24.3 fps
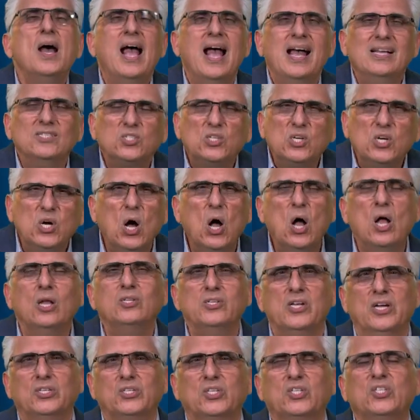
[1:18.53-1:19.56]
has
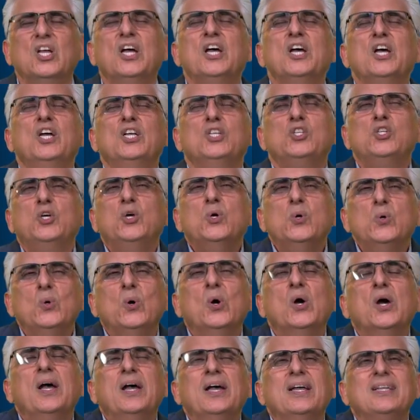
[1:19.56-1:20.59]
called us
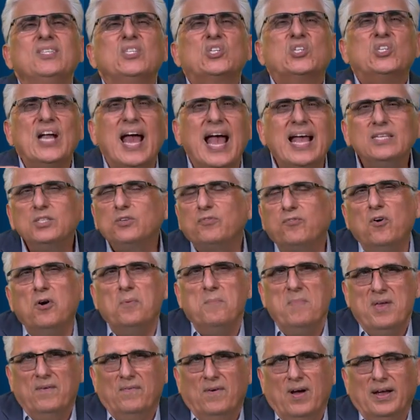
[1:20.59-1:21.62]
to
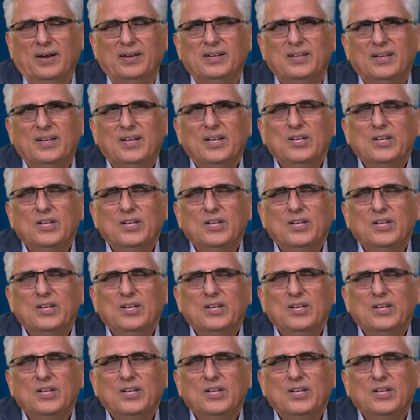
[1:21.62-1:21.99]
transform Iran,